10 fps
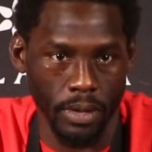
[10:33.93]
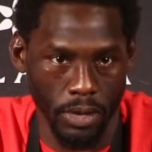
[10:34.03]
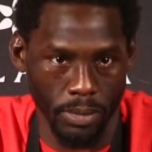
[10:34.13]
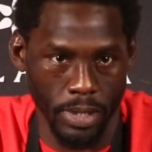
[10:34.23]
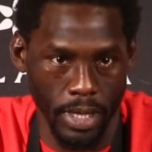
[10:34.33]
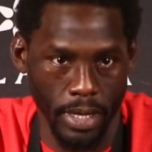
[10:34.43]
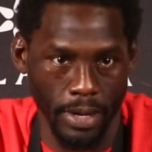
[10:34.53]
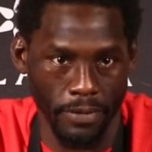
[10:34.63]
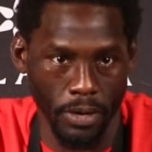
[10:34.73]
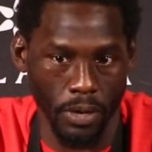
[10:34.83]
You know what I'm saying?
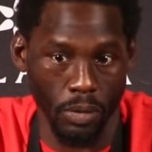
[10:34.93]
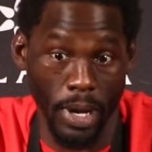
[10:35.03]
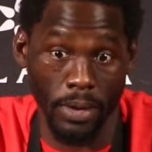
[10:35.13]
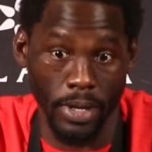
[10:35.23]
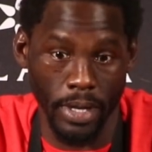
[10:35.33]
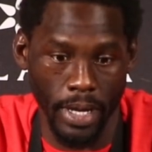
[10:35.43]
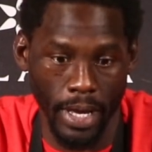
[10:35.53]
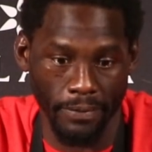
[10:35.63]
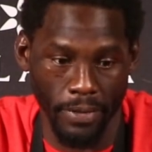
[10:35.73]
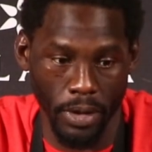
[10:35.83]
I feel grounded.
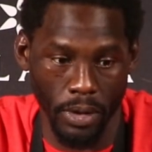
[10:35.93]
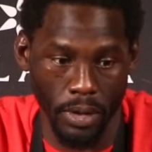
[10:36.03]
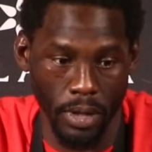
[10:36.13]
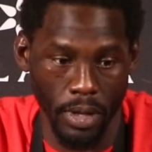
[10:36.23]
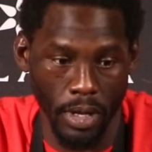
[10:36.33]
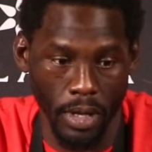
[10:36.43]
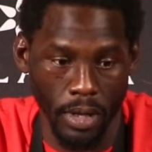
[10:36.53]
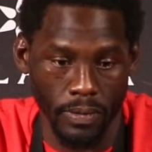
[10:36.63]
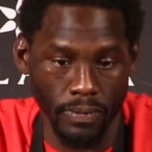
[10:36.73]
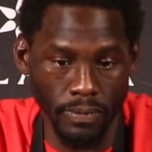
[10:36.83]
I feel
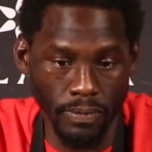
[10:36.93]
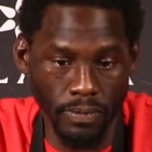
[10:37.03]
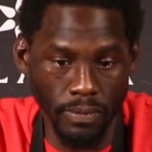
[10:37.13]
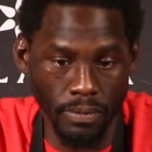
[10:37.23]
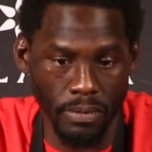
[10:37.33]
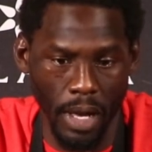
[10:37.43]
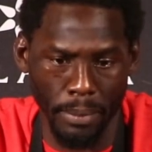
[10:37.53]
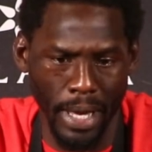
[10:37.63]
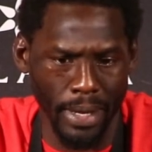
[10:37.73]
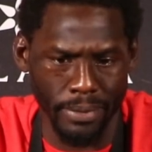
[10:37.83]

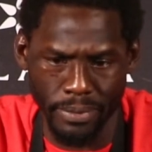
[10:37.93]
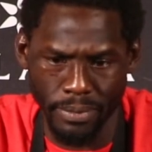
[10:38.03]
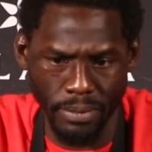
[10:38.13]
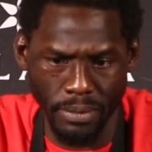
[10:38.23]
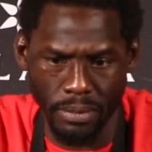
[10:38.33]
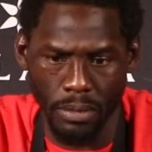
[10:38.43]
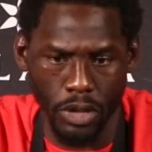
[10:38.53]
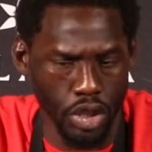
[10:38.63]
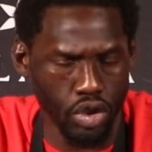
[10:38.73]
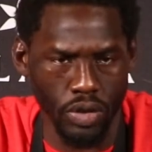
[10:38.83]
I'm not
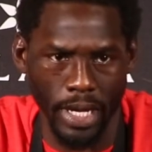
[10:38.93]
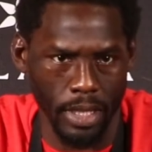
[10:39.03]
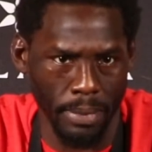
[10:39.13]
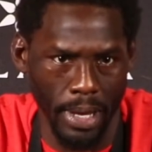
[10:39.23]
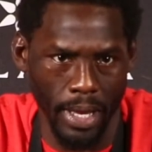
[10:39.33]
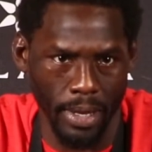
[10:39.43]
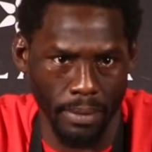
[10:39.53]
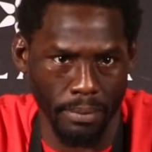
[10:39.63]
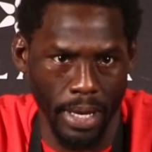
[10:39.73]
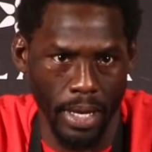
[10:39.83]
distracted by
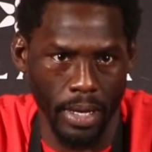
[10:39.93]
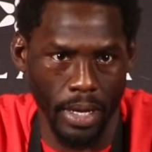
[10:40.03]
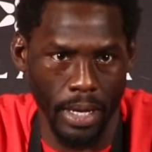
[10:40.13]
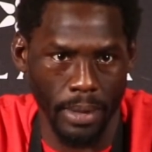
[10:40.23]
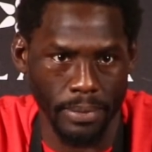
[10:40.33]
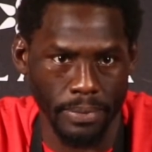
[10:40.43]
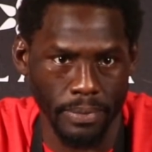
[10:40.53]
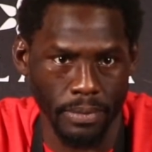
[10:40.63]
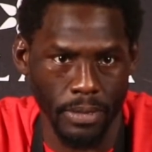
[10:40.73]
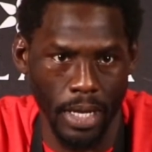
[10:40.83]
a
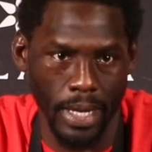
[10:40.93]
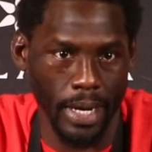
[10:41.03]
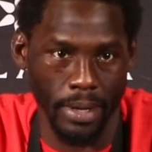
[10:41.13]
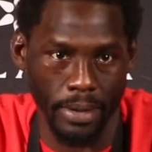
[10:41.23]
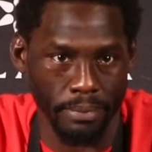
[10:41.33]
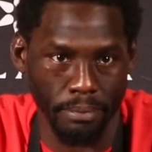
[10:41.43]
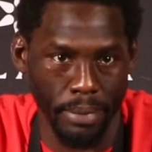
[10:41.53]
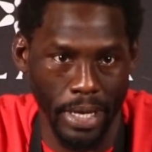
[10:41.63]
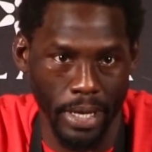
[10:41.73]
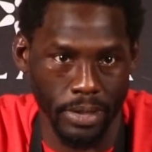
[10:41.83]
lot of the
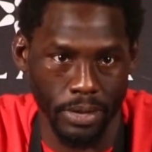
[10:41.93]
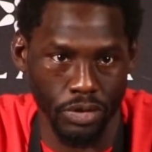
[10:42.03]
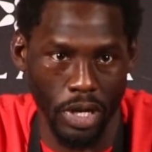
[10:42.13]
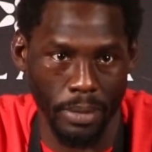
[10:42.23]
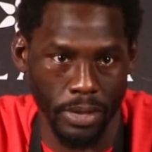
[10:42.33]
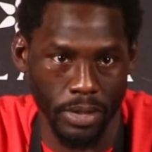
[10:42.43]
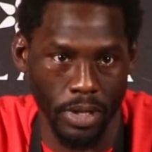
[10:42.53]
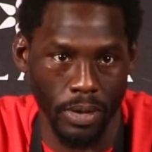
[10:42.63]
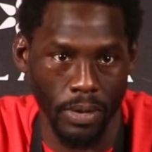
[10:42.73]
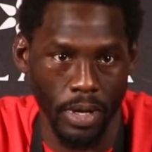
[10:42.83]
BS and drama.
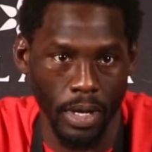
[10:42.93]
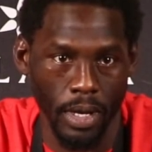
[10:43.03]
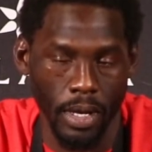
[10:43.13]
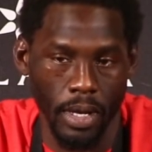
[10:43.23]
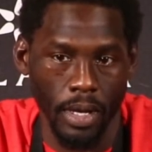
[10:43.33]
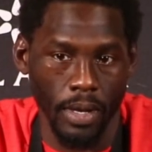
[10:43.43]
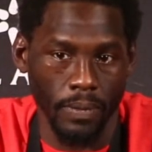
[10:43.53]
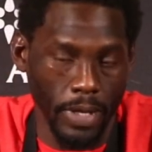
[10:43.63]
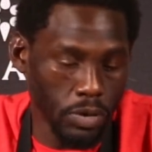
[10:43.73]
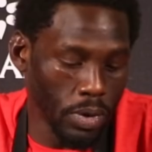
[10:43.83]
So
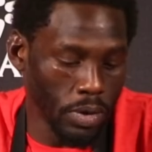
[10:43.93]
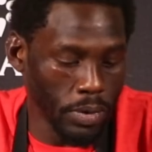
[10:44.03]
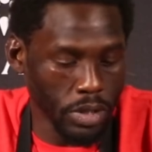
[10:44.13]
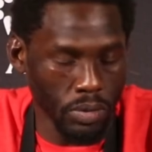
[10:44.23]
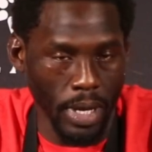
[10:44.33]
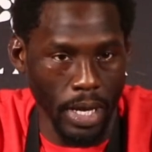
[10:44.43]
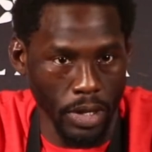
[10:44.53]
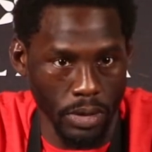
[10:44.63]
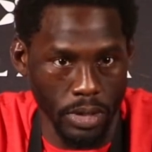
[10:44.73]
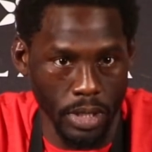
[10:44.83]
that's one of the reasons why I
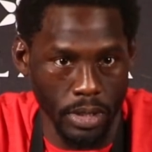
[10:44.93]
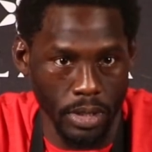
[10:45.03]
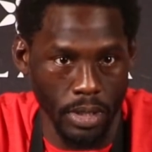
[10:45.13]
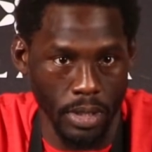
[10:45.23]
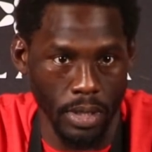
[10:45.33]
use this.